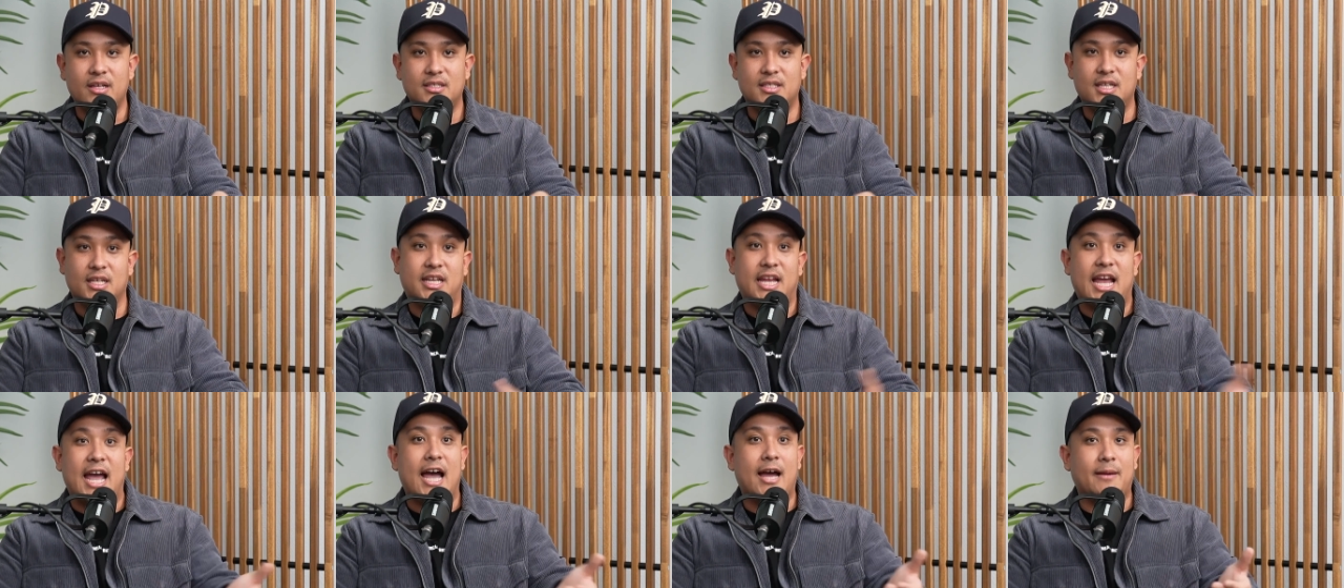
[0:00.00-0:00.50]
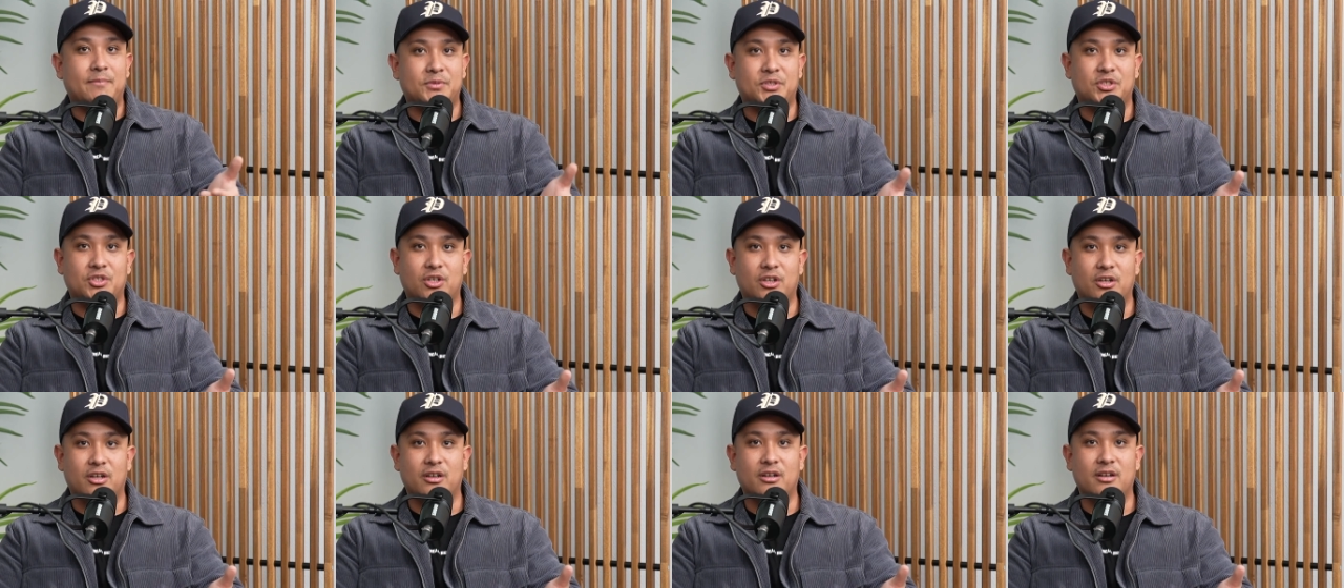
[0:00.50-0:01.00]
to
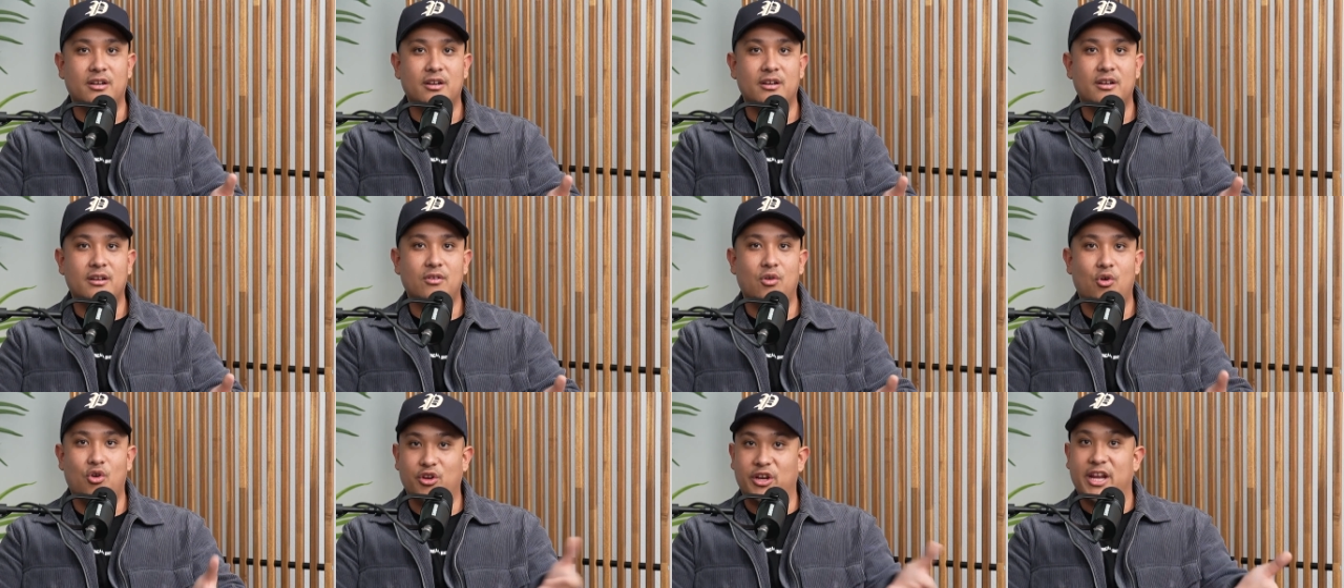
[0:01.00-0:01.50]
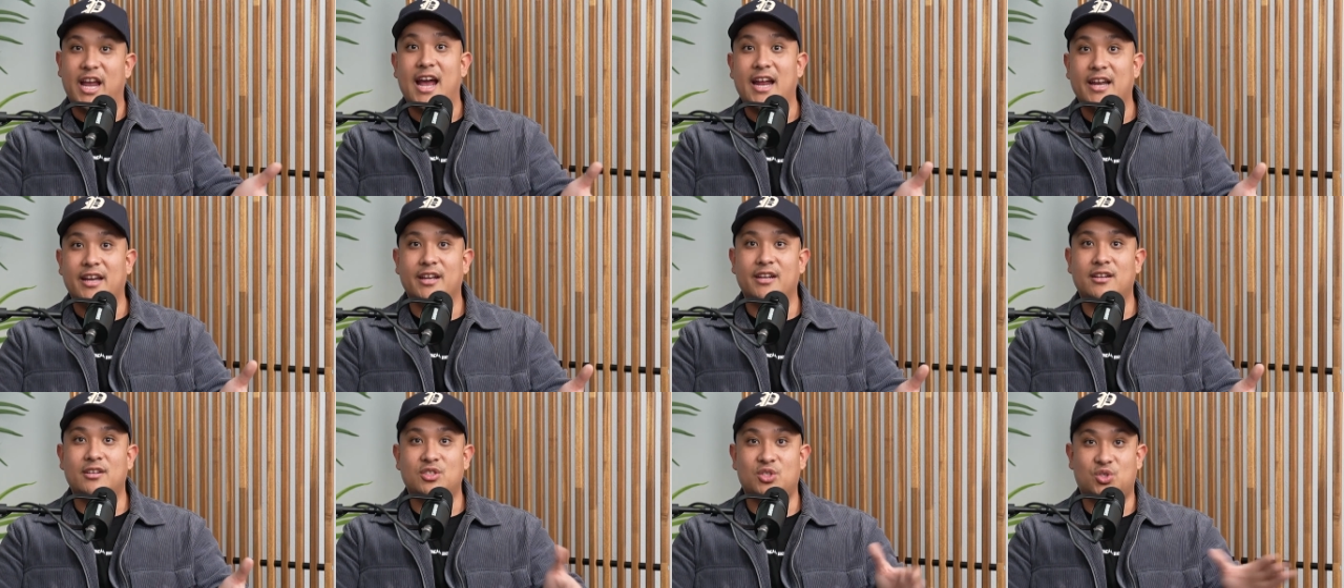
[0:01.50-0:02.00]
capture
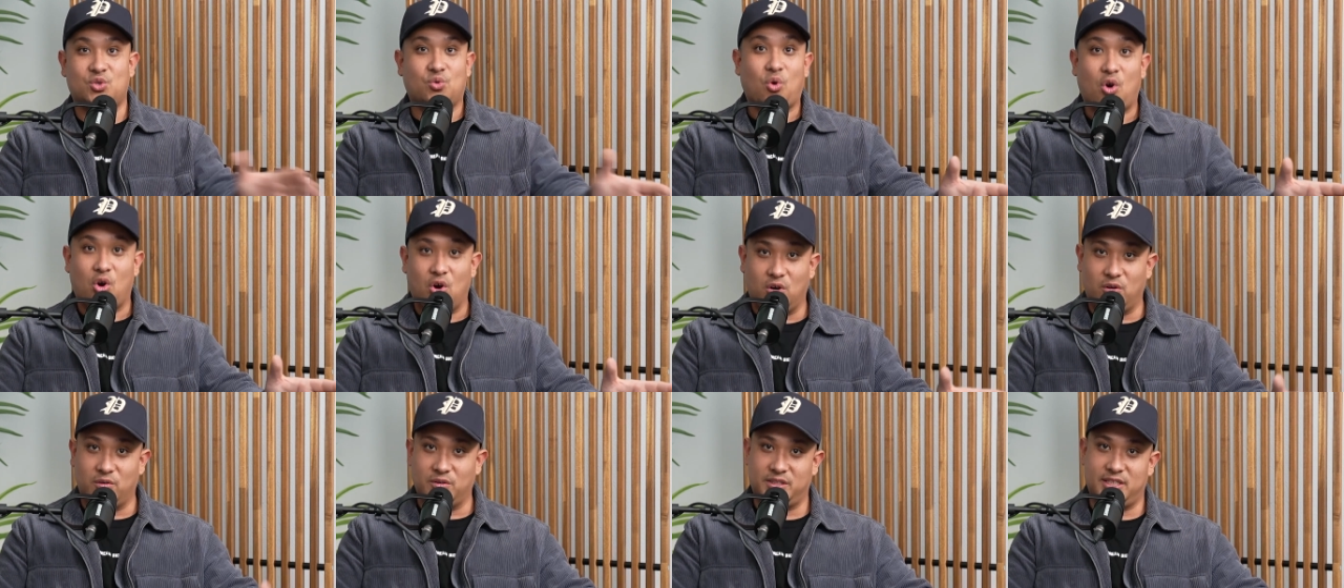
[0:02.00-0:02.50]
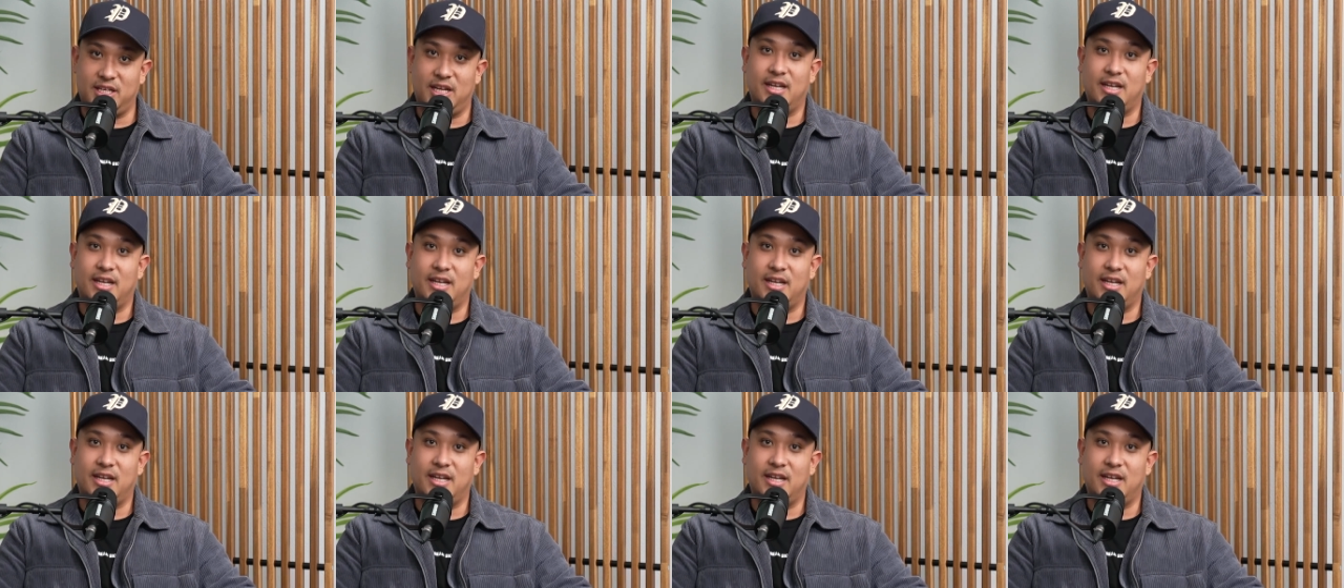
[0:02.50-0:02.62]
organic scrolls.